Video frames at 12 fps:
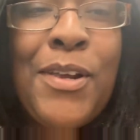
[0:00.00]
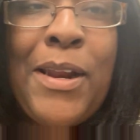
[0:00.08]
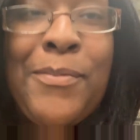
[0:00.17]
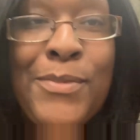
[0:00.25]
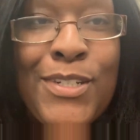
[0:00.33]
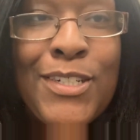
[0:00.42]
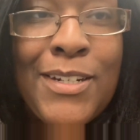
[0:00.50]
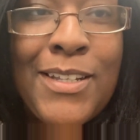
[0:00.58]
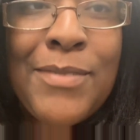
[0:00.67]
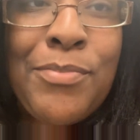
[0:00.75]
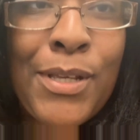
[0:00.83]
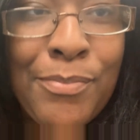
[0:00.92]
know that
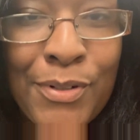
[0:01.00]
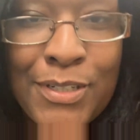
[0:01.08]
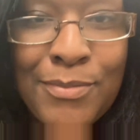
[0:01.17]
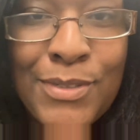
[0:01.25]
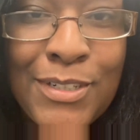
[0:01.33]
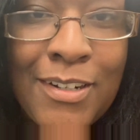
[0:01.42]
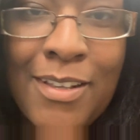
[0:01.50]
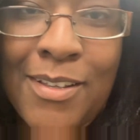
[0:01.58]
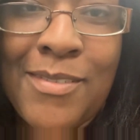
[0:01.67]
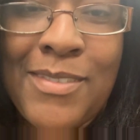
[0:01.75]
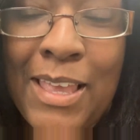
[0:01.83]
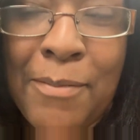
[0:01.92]
machine, blood pressure
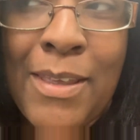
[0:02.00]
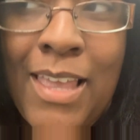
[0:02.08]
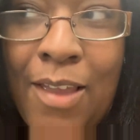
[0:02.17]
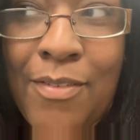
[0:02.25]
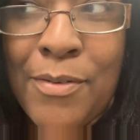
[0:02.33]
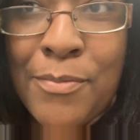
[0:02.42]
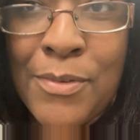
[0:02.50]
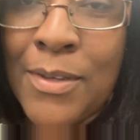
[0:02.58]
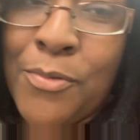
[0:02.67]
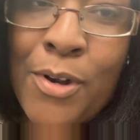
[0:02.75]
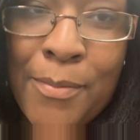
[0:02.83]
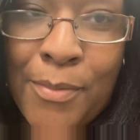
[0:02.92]
machine, they be having them
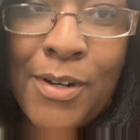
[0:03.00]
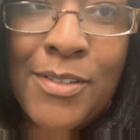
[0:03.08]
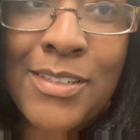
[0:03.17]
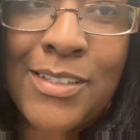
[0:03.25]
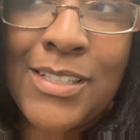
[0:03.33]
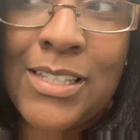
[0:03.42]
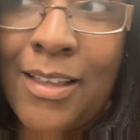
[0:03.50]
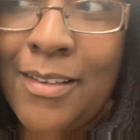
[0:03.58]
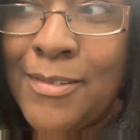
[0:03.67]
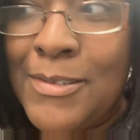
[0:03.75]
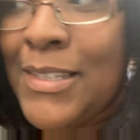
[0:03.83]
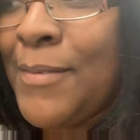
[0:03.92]
Walmarts and
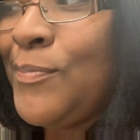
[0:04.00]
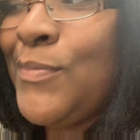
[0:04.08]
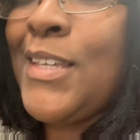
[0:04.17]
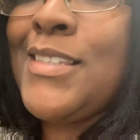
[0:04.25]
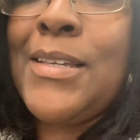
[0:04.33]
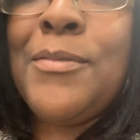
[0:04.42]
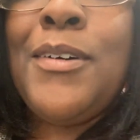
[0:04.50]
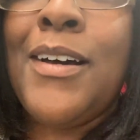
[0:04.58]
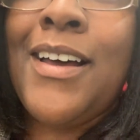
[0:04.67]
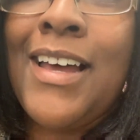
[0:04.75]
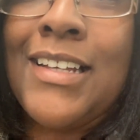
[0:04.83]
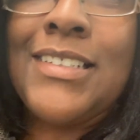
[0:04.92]
Sam's.
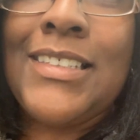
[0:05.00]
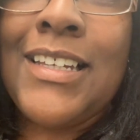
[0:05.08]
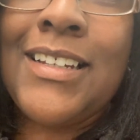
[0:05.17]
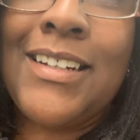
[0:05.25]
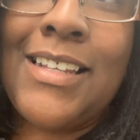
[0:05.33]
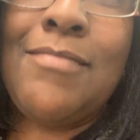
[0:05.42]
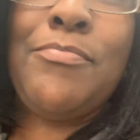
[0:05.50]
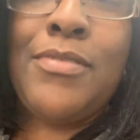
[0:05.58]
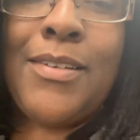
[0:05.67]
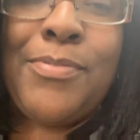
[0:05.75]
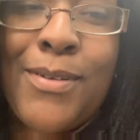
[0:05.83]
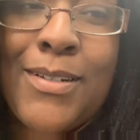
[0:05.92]
Tomorrow I sat in that
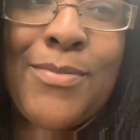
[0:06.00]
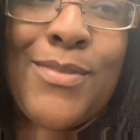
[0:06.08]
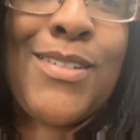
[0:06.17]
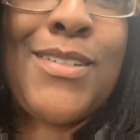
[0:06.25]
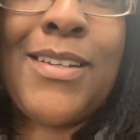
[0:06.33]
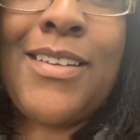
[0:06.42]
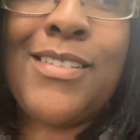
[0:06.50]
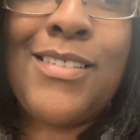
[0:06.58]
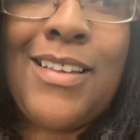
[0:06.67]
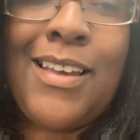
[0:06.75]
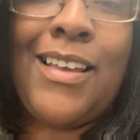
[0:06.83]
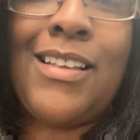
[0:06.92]
blood pressure machine
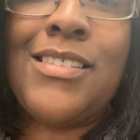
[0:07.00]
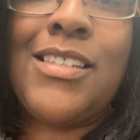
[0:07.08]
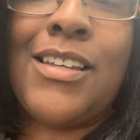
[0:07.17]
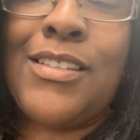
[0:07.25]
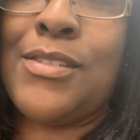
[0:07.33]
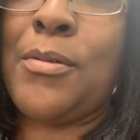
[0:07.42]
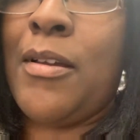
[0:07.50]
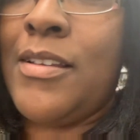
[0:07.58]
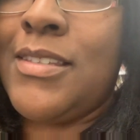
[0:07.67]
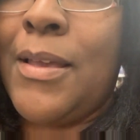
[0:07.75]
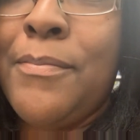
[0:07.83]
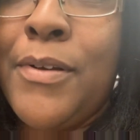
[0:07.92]
and I took it
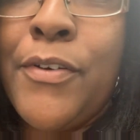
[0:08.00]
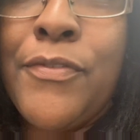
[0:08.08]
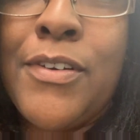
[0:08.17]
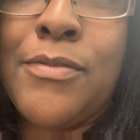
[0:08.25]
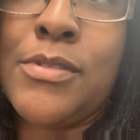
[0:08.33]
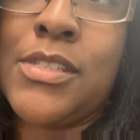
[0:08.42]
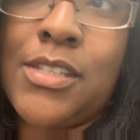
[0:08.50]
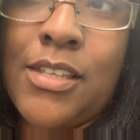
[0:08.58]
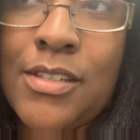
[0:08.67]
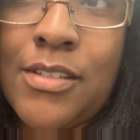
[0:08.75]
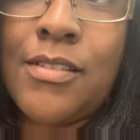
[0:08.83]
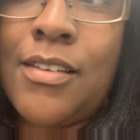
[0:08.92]
twice and both of them
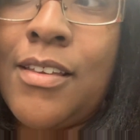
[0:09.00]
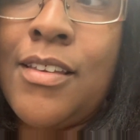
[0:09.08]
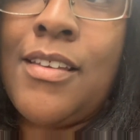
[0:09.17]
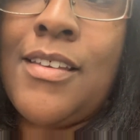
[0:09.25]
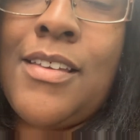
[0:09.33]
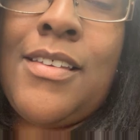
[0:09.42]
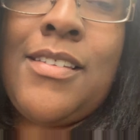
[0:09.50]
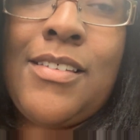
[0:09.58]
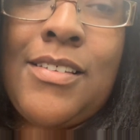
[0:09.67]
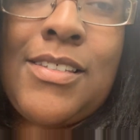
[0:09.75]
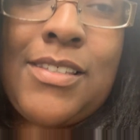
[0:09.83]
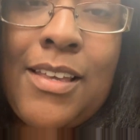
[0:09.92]
still
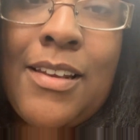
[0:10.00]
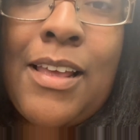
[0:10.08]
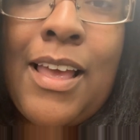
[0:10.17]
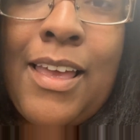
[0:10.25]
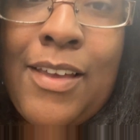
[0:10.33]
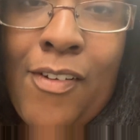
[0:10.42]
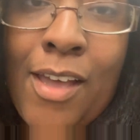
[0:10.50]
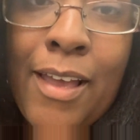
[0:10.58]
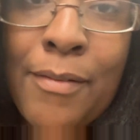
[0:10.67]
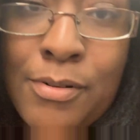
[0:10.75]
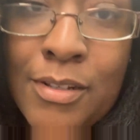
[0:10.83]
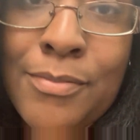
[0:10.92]
said I have high
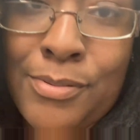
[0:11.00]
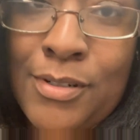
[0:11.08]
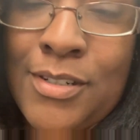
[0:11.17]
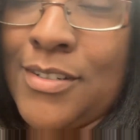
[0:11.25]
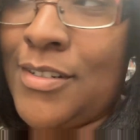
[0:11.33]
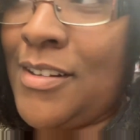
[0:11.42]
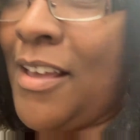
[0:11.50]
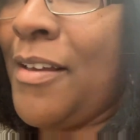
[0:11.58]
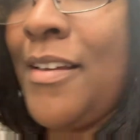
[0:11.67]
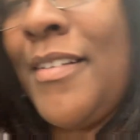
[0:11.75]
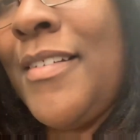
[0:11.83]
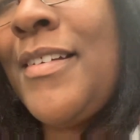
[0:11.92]
blood pressure.
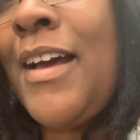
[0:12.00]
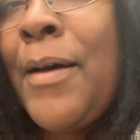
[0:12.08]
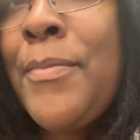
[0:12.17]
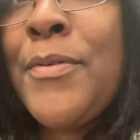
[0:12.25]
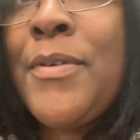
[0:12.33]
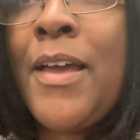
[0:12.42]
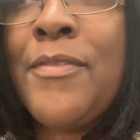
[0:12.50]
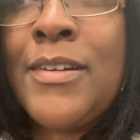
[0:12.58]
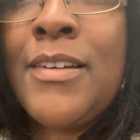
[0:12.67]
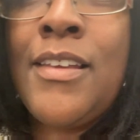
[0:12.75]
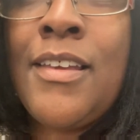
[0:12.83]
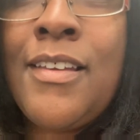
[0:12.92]
I've been having